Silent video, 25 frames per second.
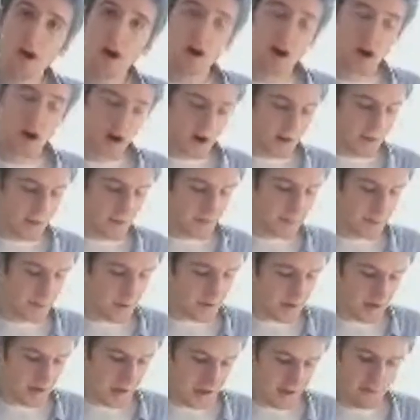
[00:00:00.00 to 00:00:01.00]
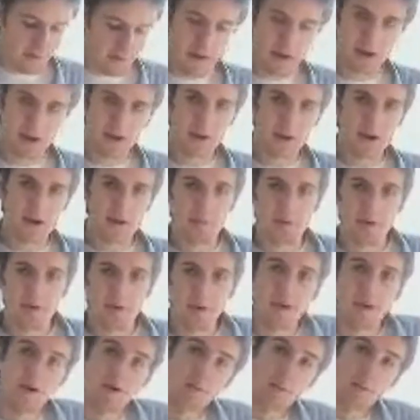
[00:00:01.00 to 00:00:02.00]
You could have it end up in
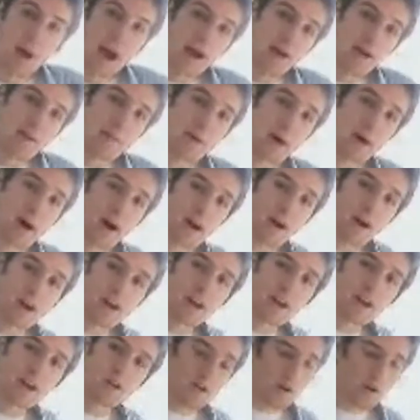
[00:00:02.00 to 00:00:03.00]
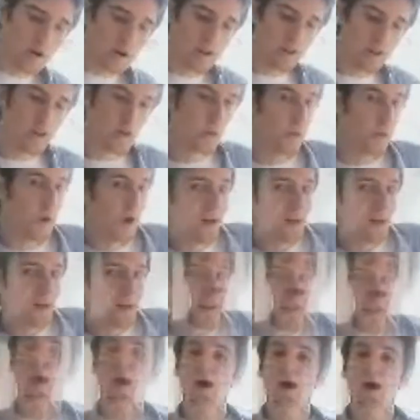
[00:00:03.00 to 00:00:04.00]
their back pocket or in their wallet.
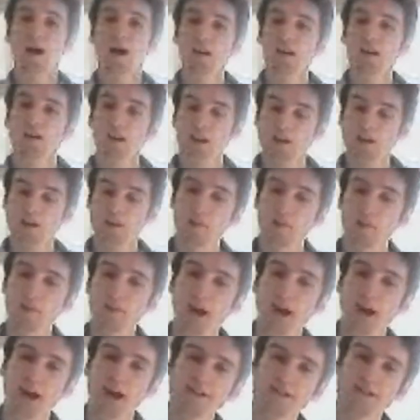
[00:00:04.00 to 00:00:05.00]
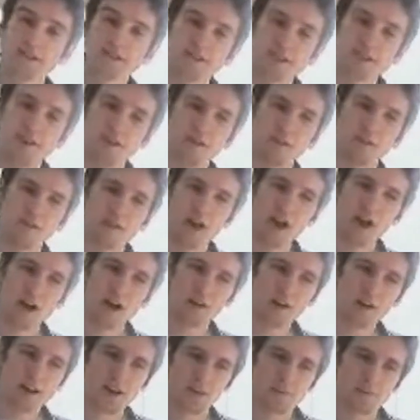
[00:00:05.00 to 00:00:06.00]
Now you might be asking yourself, well, how
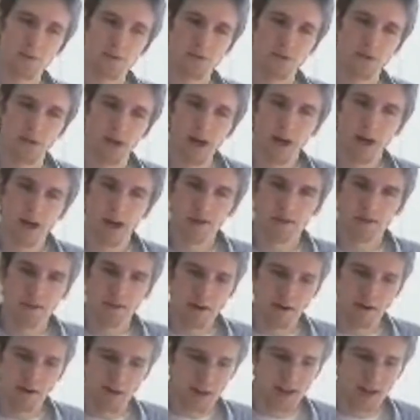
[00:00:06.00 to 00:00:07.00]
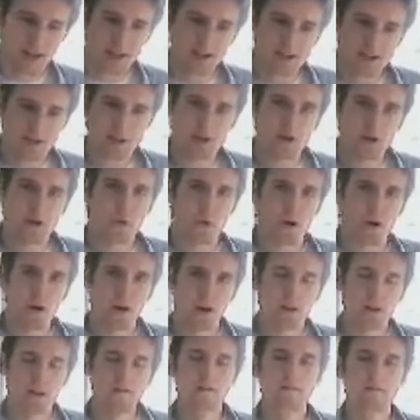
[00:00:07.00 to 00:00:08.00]
could I pull that off? How could I get it into their
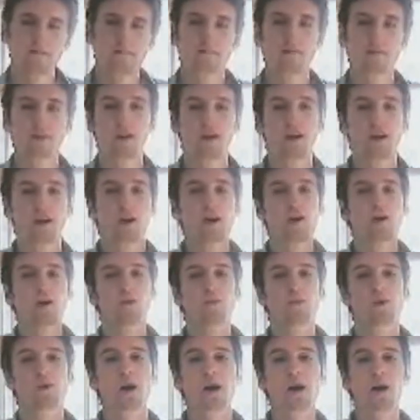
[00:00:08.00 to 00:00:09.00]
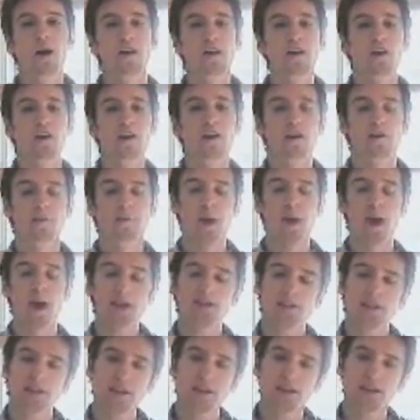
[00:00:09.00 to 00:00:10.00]
wallet? Well,
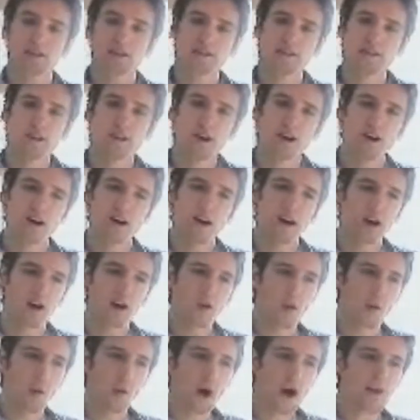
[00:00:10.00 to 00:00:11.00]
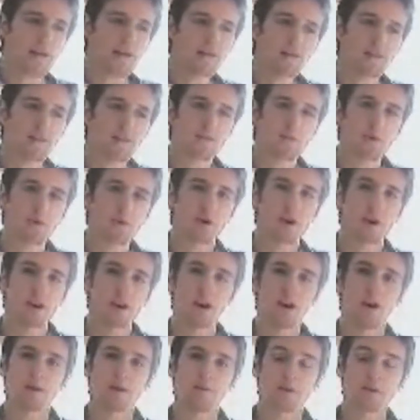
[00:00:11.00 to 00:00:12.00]
imagine this. A wife is
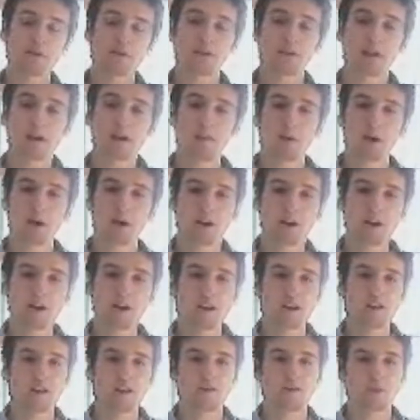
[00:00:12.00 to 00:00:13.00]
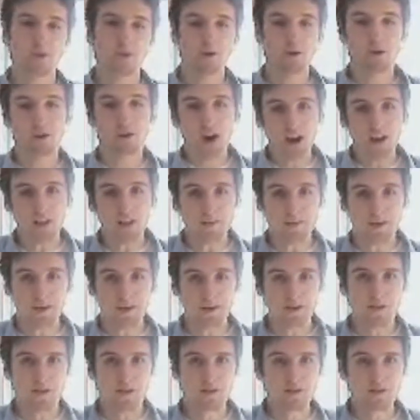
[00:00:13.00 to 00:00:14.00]
booking a birthday party for her husband.